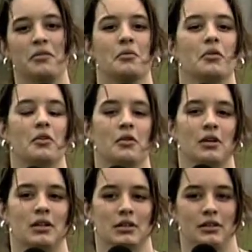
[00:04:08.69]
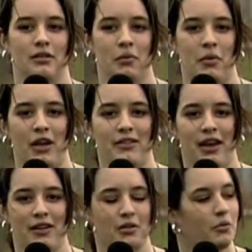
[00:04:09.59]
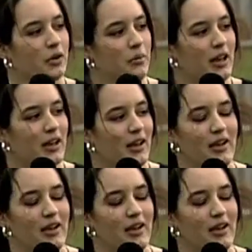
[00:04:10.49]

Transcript: through the Big Ten tournament.